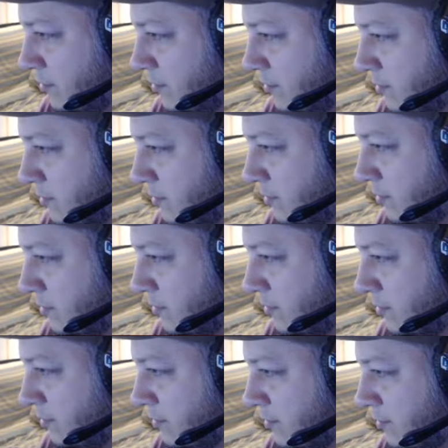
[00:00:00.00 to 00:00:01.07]

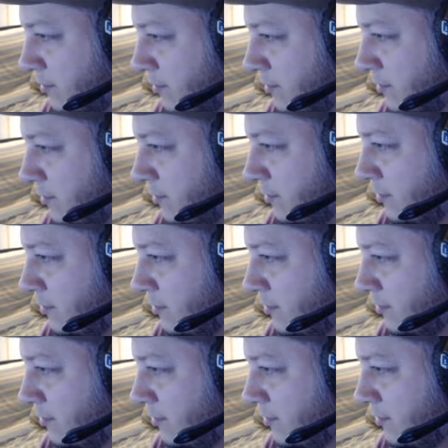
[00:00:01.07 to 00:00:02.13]

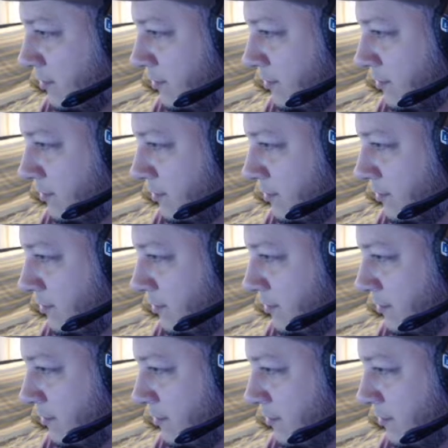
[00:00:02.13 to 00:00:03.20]

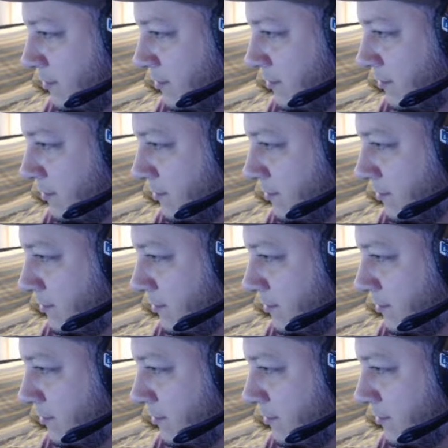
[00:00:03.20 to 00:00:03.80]
(no one is talking)